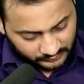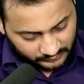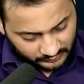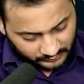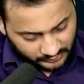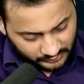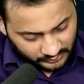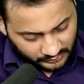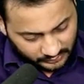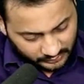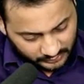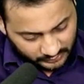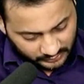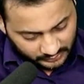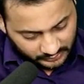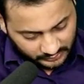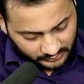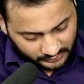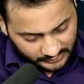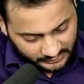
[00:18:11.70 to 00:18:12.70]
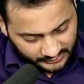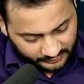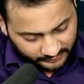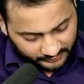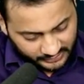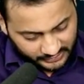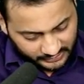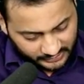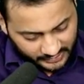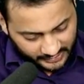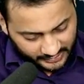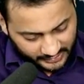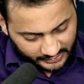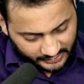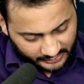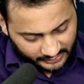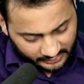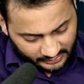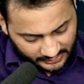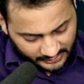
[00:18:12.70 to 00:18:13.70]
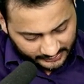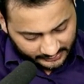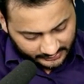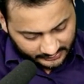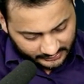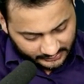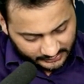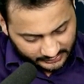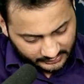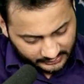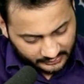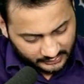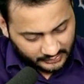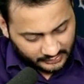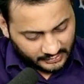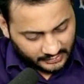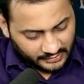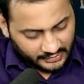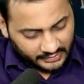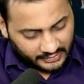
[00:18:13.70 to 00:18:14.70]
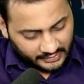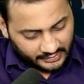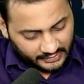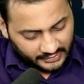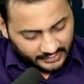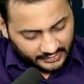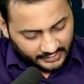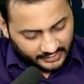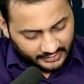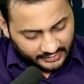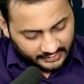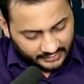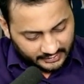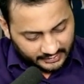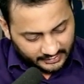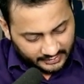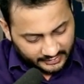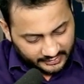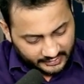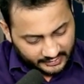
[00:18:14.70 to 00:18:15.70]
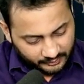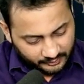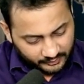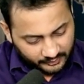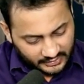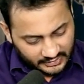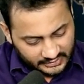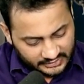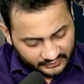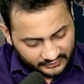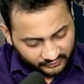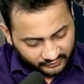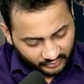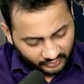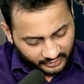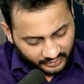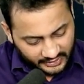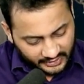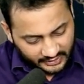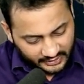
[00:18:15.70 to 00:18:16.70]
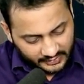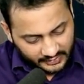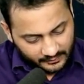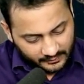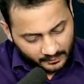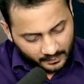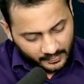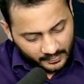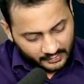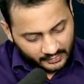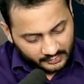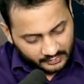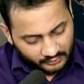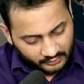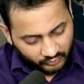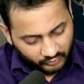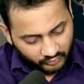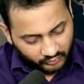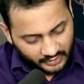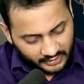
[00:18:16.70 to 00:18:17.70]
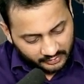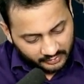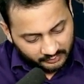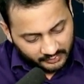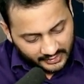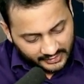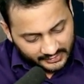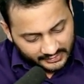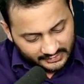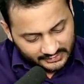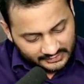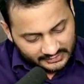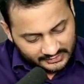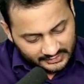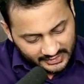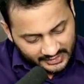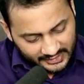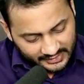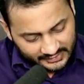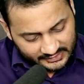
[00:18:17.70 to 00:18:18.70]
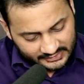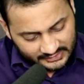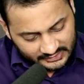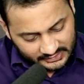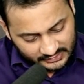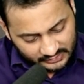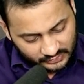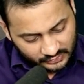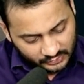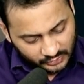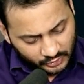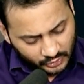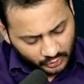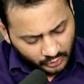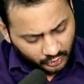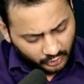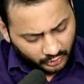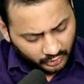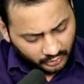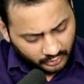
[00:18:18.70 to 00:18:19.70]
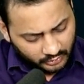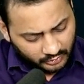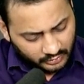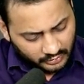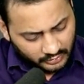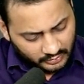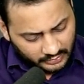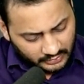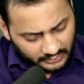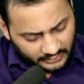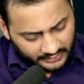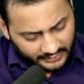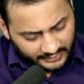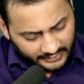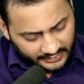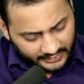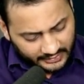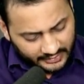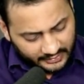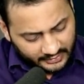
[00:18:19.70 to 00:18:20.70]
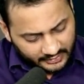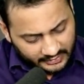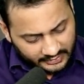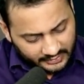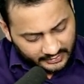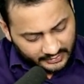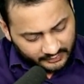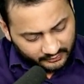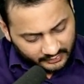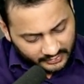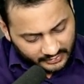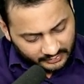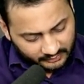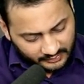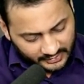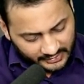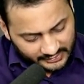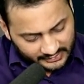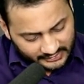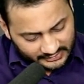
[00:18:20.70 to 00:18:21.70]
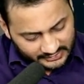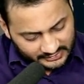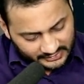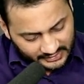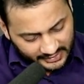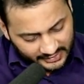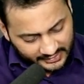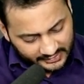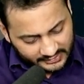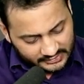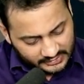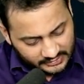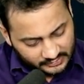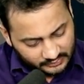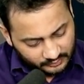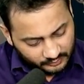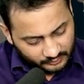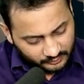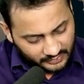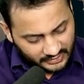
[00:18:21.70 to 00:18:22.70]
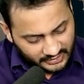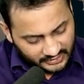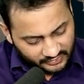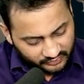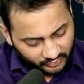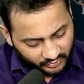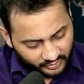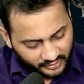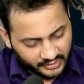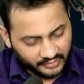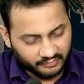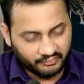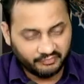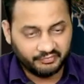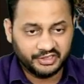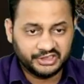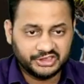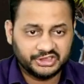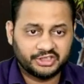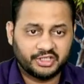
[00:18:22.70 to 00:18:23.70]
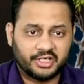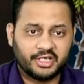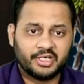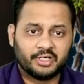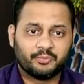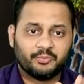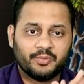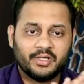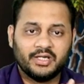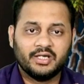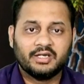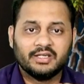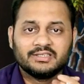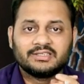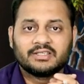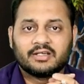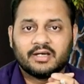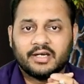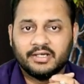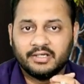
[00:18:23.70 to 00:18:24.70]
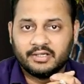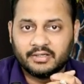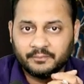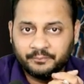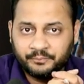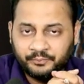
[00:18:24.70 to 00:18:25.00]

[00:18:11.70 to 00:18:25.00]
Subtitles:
or let me just write it like this. 800 plus 40, 1 minus tax, or 800 1 minus tax plus 40. Which treatment is right?